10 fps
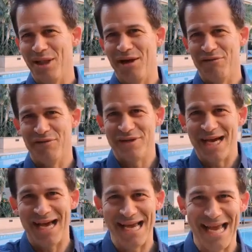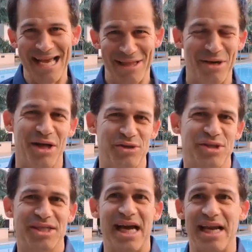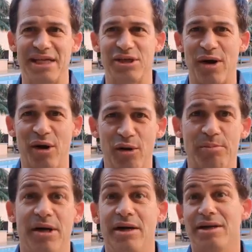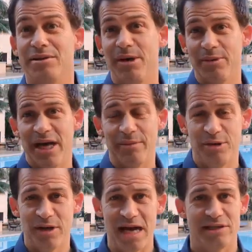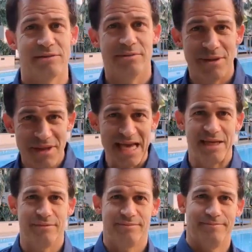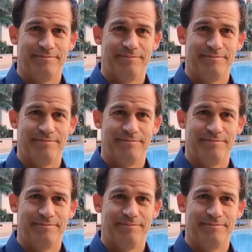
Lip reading: love Ty and the Knowledge Society, so I hope to be able to help you guys. Thank you.